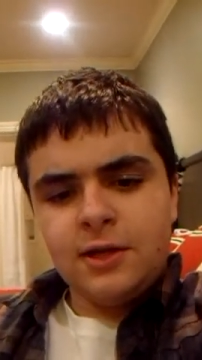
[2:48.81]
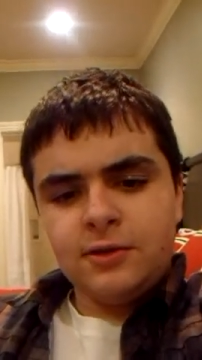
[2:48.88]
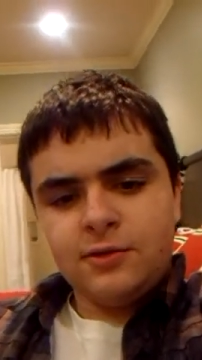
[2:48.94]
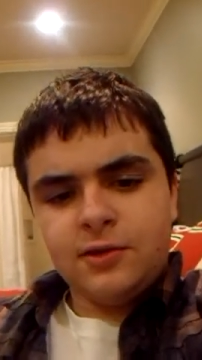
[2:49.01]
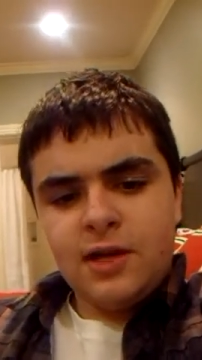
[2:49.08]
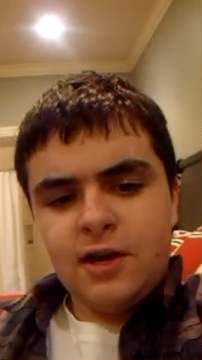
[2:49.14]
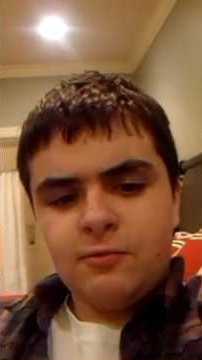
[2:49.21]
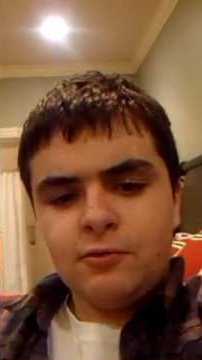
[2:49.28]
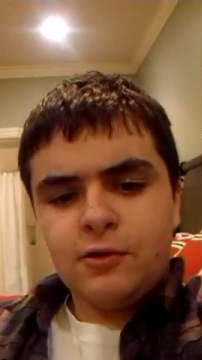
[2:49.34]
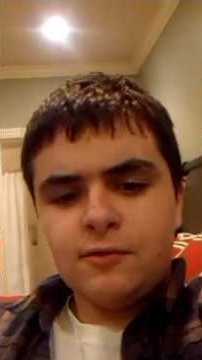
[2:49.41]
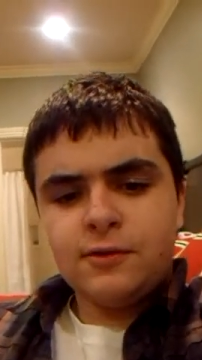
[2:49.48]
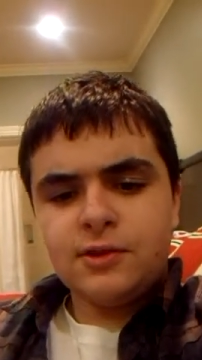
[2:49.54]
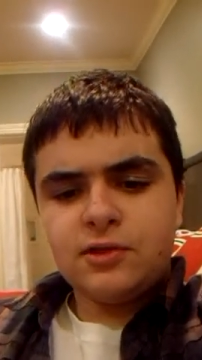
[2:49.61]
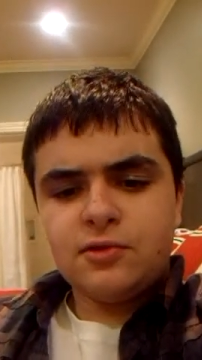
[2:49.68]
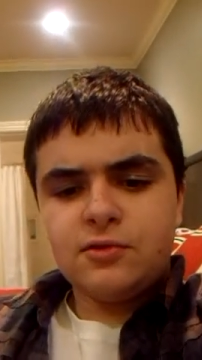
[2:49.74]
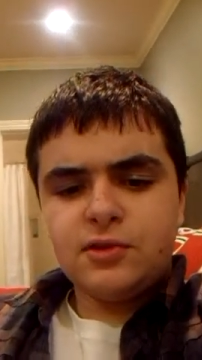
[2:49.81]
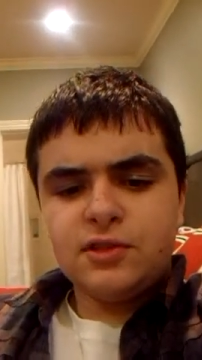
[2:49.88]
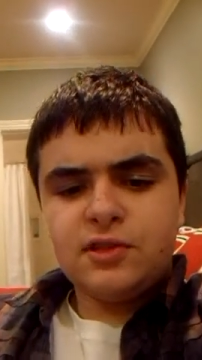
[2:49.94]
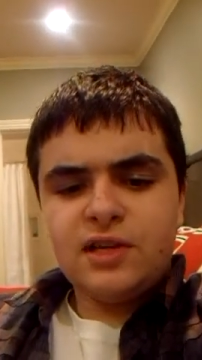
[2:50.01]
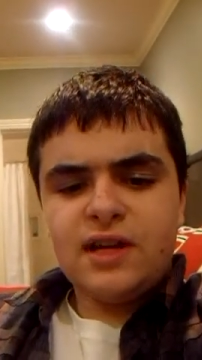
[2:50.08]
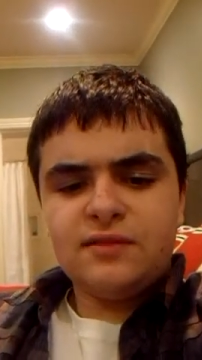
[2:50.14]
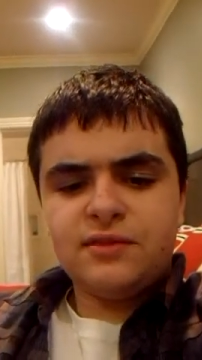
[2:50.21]
So now Rover is going
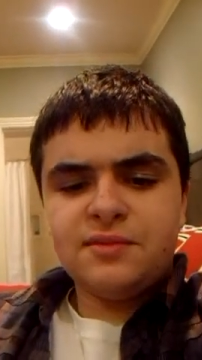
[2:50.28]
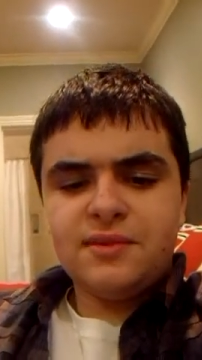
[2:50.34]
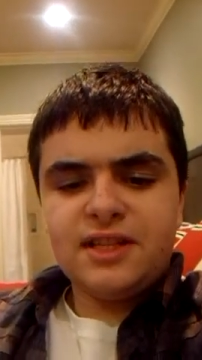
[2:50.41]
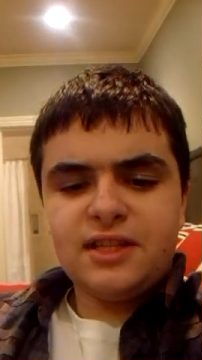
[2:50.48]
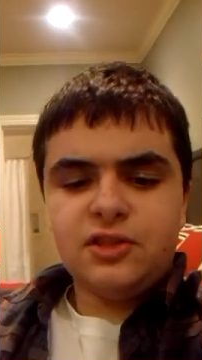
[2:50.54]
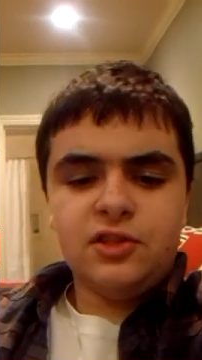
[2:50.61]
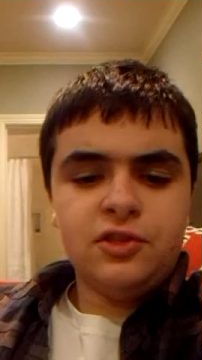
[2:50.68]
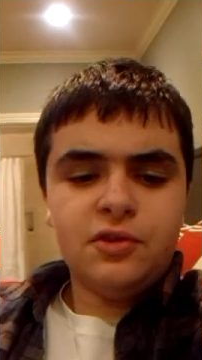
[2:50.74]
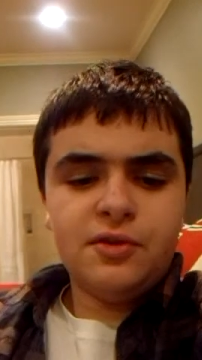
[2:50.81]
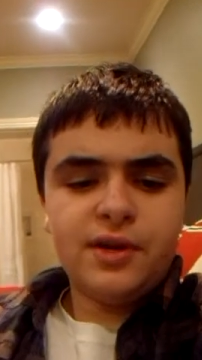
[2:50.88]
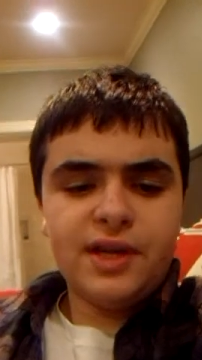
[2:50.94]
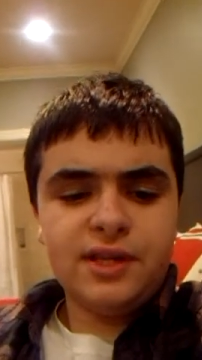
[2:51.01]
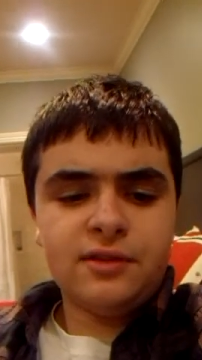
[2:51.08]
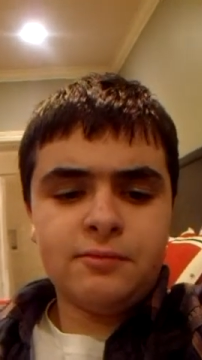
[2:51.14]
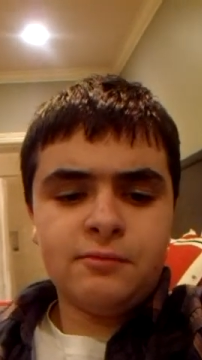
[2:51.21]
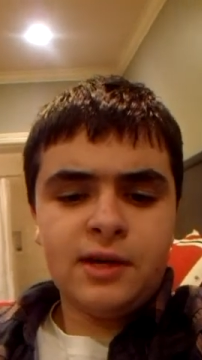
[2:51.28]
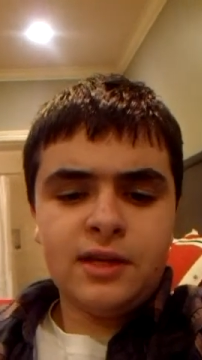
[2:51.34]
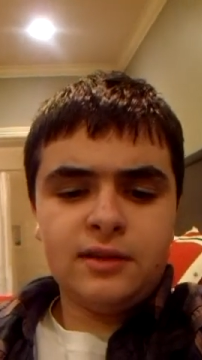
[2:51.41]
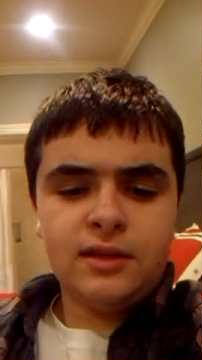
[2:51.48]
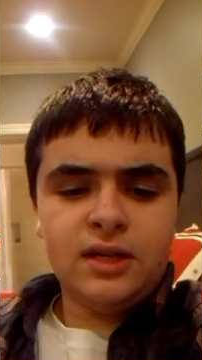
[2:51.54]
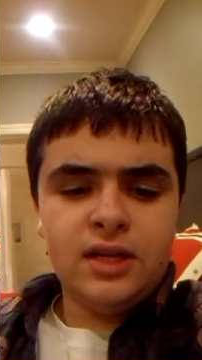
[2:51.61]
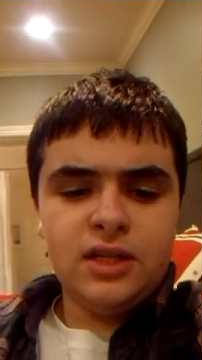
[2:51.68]
to have to make a choice
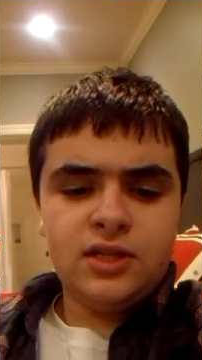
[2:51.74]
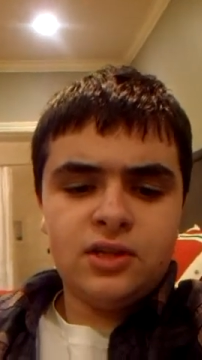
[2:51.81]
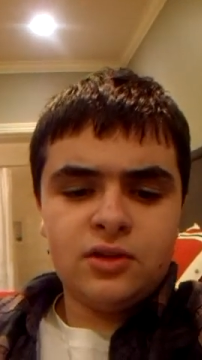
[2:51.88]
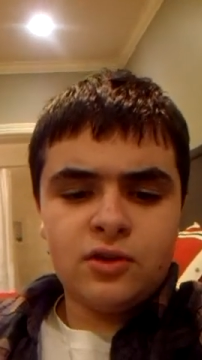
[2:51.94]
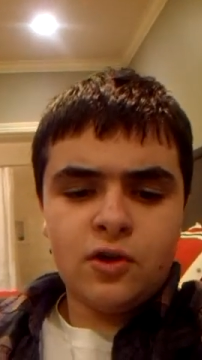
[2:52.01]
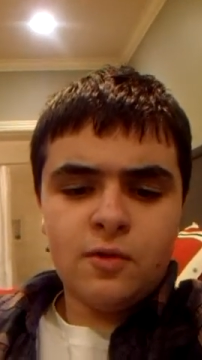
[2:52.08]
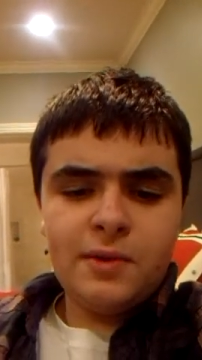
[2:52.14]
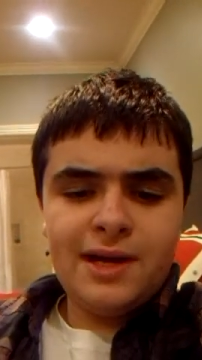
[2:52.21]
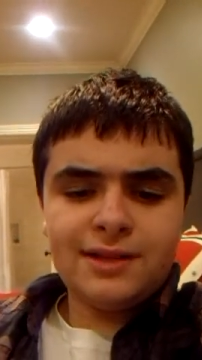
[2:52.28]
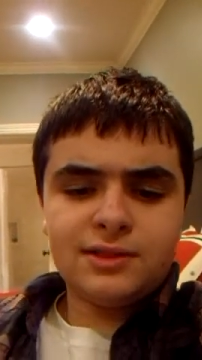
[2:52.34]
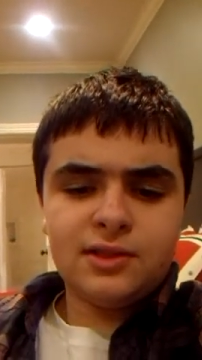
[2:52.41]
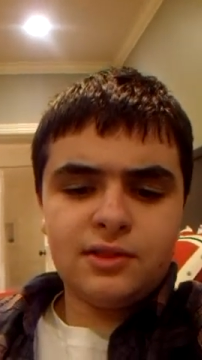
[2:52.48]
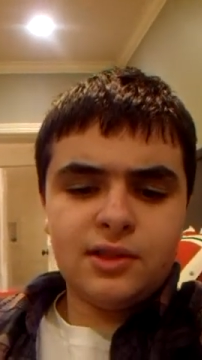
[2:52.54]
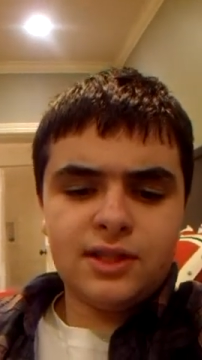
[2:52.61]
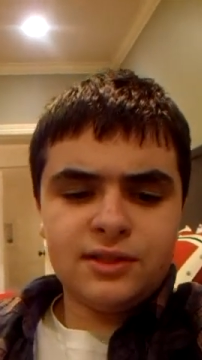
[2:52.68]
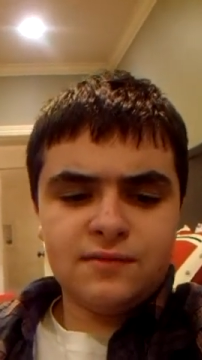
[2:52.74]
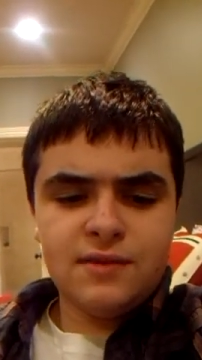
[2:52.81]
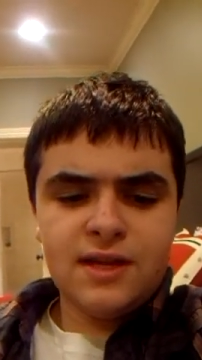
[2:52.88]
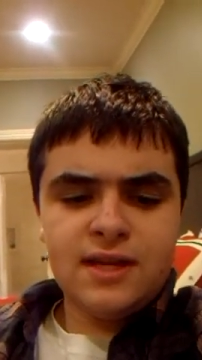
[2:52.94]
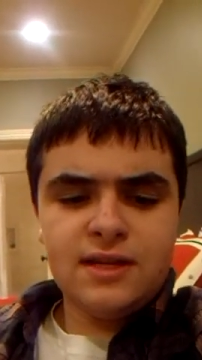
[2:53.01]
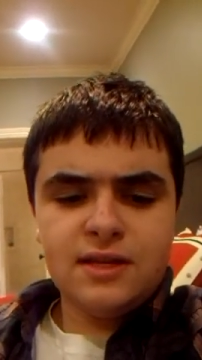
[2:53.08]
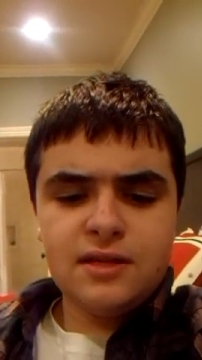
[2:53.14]
whether he should go back to Las
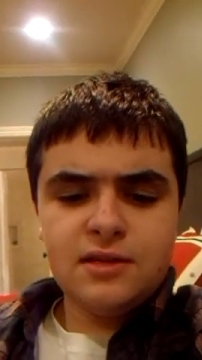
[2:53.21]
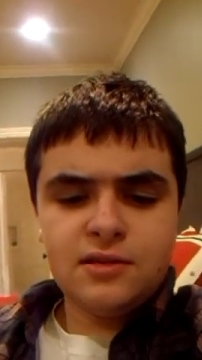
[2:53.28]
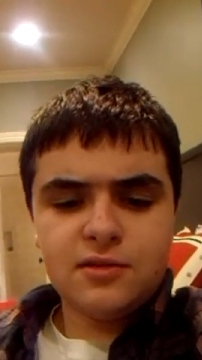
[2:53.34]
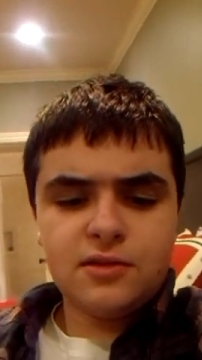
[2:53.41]
Vegas